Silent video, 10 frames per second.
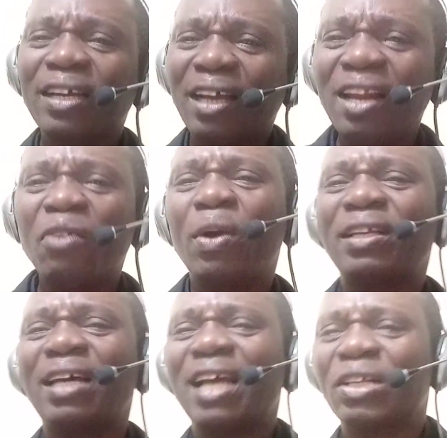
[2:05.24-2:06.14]
clean
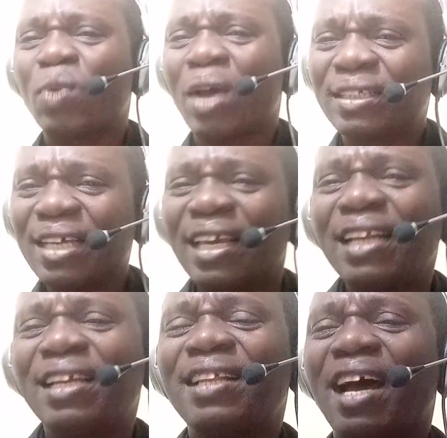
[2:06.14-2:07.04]
water that we are taking
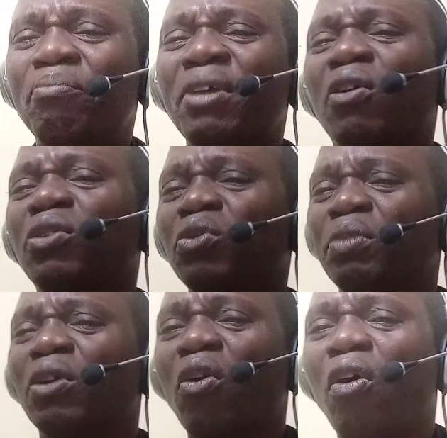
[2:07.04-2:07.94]
in that make us to
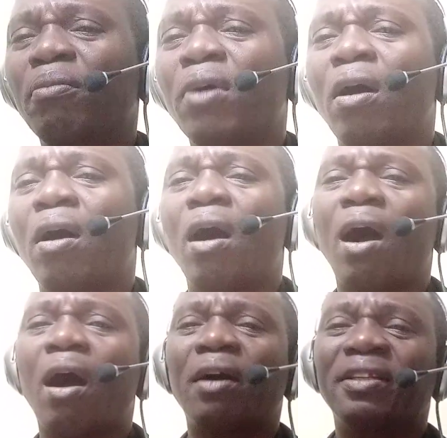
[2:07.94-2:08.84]
become
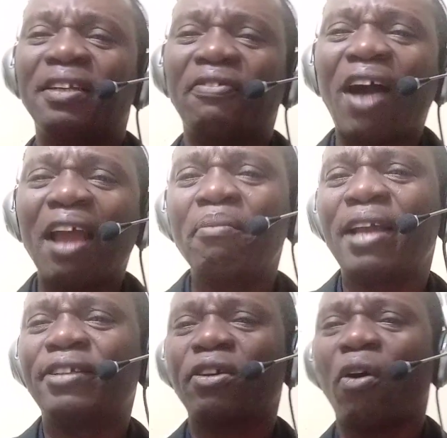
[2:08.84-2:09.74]

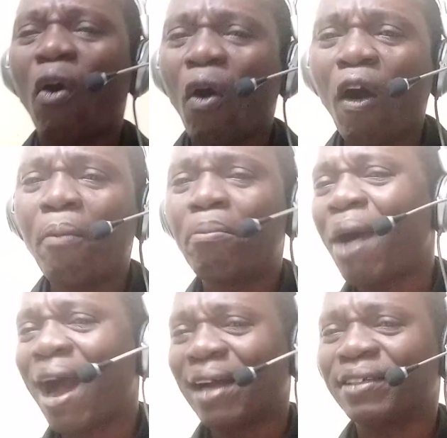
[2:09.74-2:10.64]
defilement or
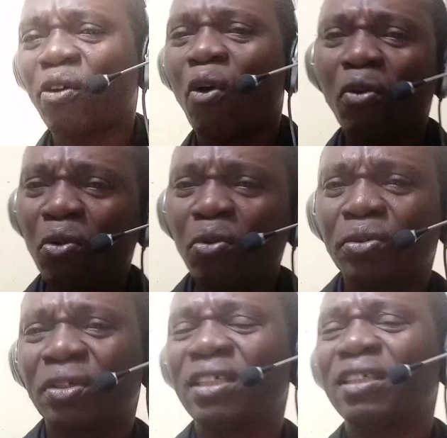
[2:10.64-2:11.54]
bad or
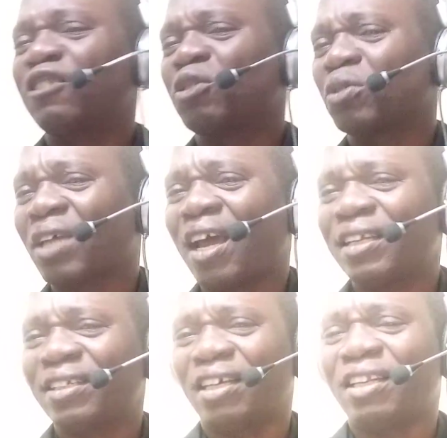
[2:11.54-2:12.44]
good in the
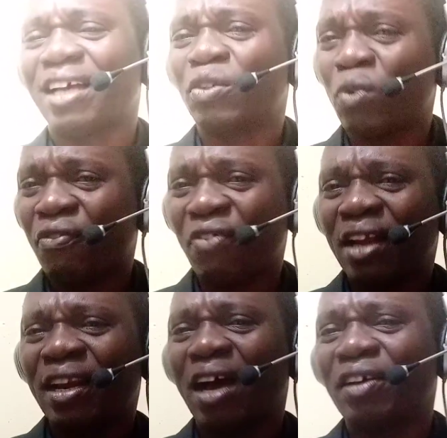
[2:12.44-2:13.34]
society that we
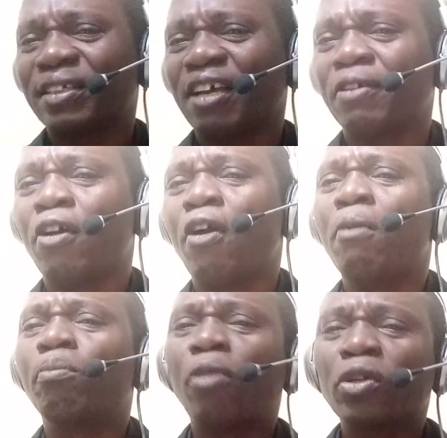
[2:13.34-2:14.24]
find ourselves,
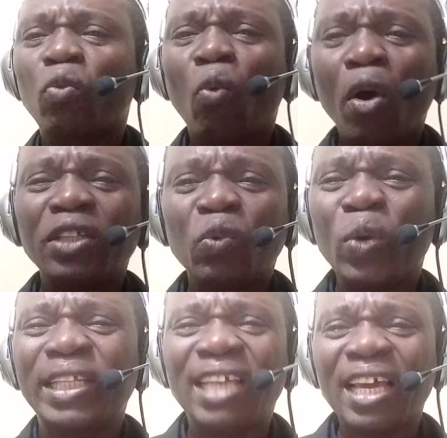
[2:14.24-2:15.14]
but what we
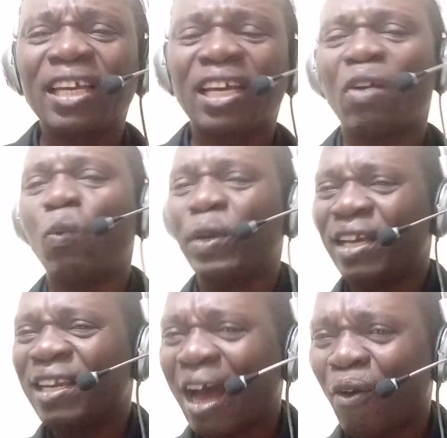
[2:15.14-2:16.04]
think
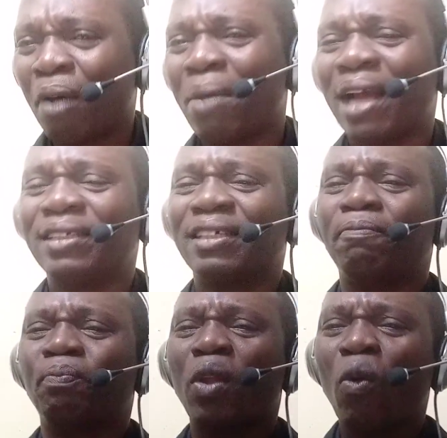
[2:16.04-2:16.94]
within our mind,
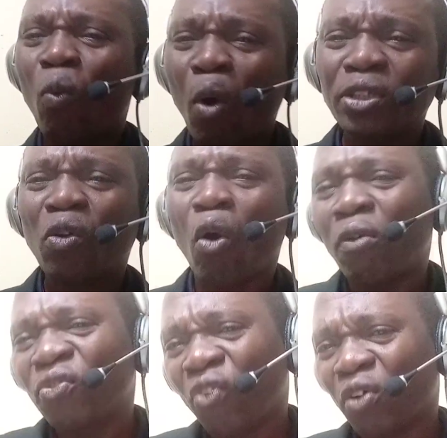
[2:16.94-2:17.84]
what
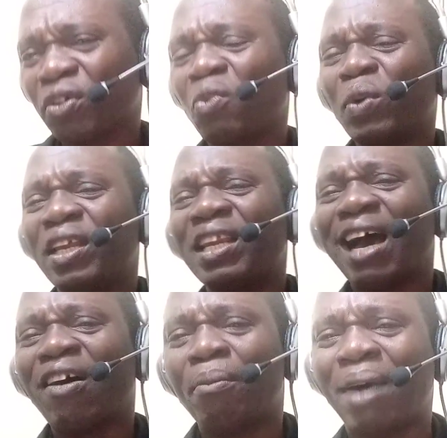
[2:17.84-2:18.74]
comfort within
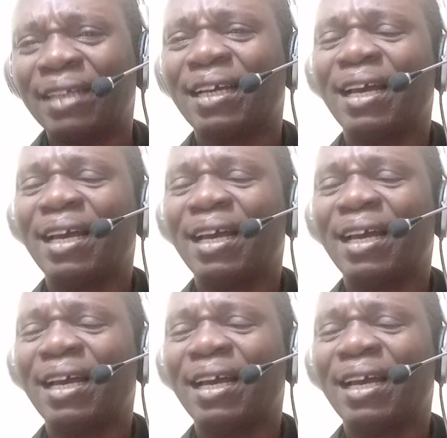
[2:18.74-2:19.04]
our mind.